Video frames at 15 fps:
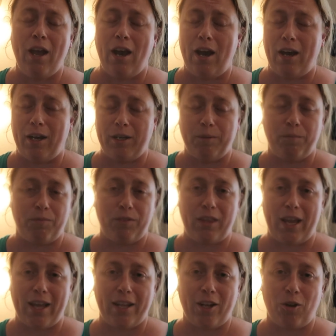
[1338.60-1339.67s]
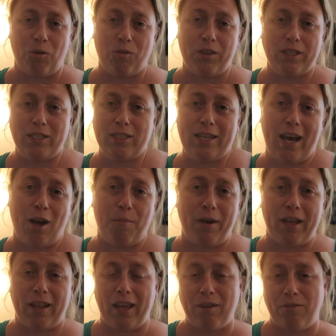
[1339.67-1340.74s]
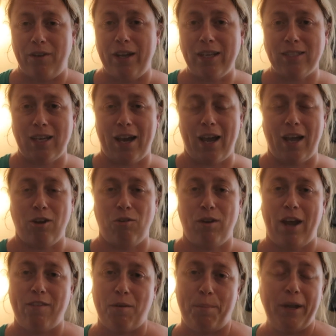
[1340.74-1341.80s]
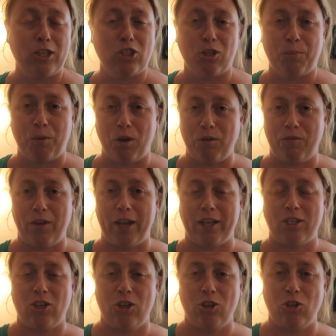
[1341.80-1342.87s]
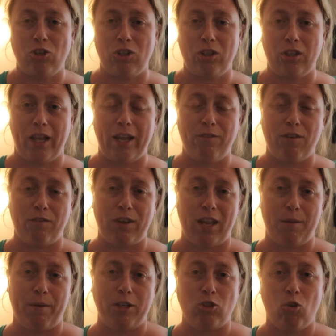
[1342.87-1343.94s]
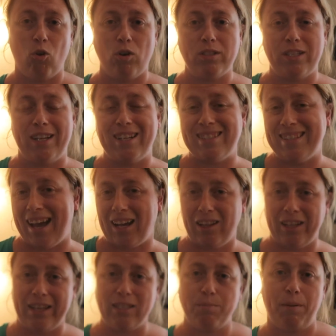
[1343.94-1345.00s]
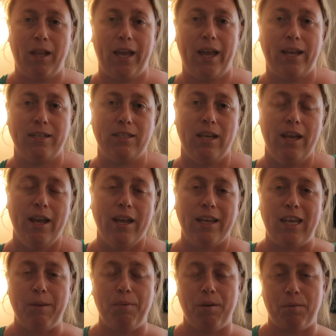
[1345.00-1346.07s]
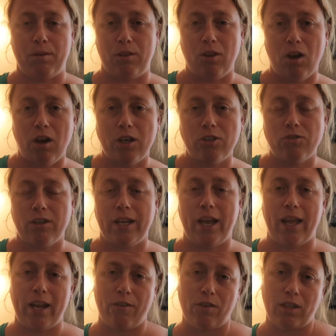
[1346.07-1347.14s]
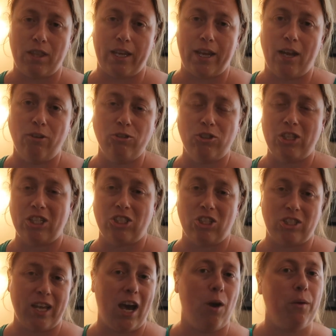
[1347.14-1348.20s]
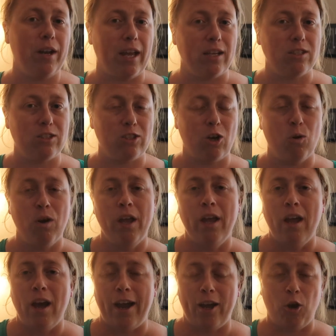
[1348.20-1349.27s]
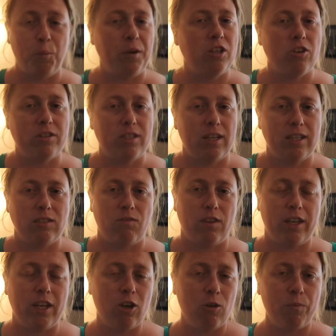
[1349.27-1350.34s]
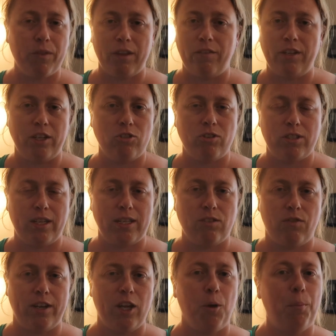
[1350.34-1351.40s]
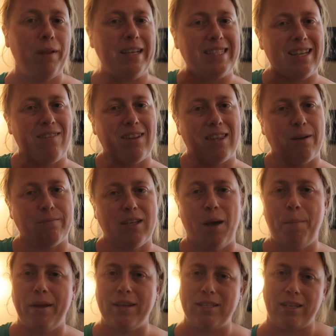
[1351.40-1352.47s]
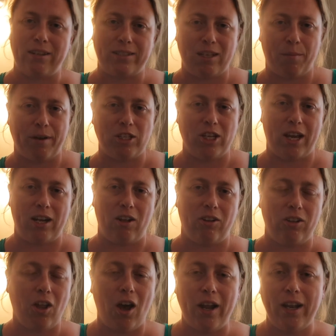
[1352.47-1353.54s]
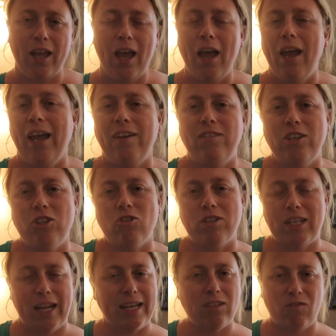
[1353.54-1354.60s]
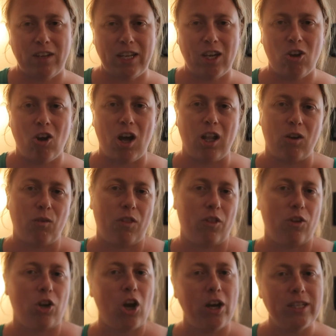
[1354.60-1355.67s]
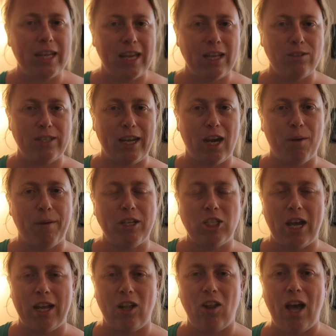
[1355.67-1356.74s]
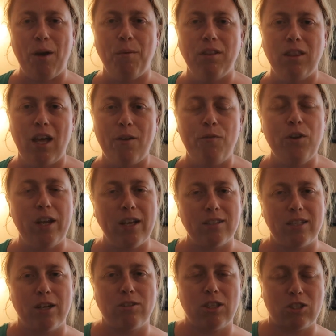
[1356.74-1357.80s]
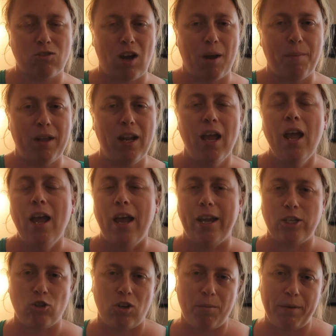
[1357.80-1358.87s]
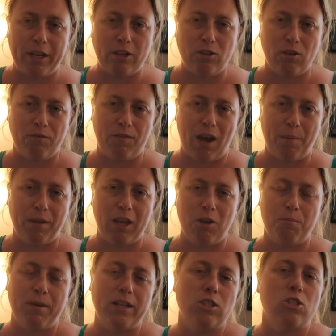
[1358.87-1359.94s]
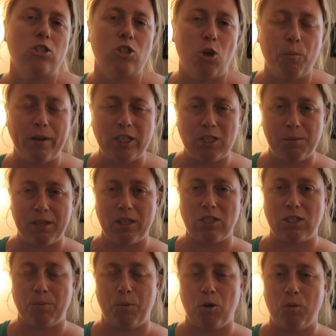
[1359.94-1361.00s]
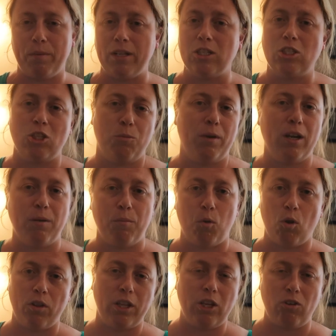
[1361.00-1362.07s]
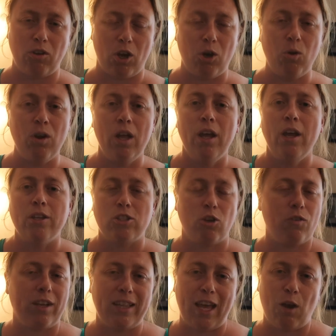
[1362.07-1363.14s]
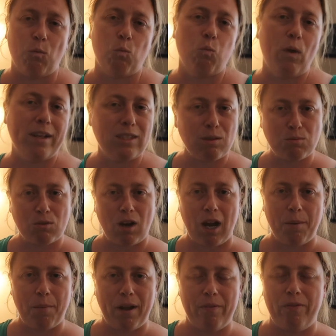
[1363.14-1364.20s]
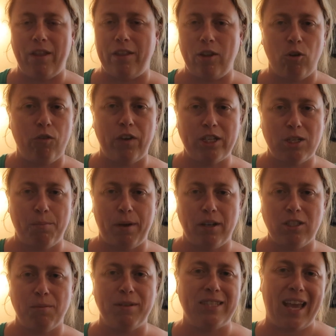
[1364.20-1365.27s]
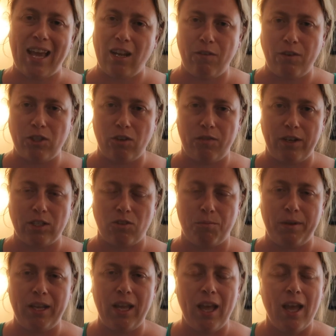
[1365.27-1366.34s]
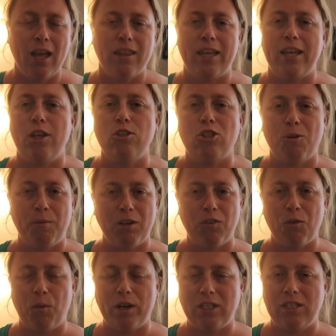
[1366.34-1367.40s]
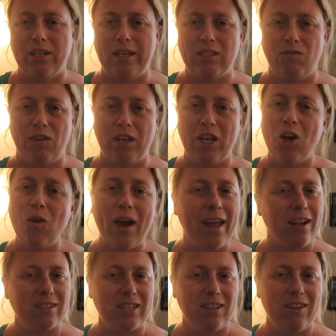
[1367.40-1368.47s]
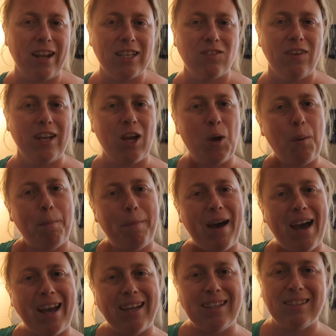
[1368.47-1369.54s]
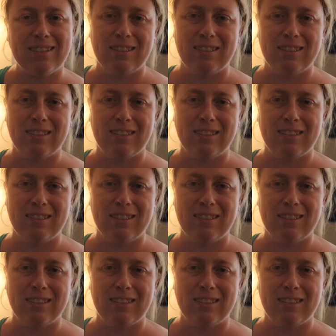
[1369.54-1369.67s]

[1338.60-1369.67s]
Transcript: that, you know, this is how my life is. I don't have a picture perfect life of getting my chores done exactly as planned, keeping up with laundry and everything else. That's just how it is. So I hope you enjoyed today's video. If you did enjoy today's video, please give a thumbs up, as that does help my channel a lot. If you did enjoy today's video along with the content you see here on my channel, I would love if you consider subscribing and joining my YouTube family. It would mean so much to me, and the support means so much more than you know. So don't forget that red subscribe button and the notification bell to miss any future videos from me. Thank you so much for watching today's video, and I'll see you in the next video. Bye!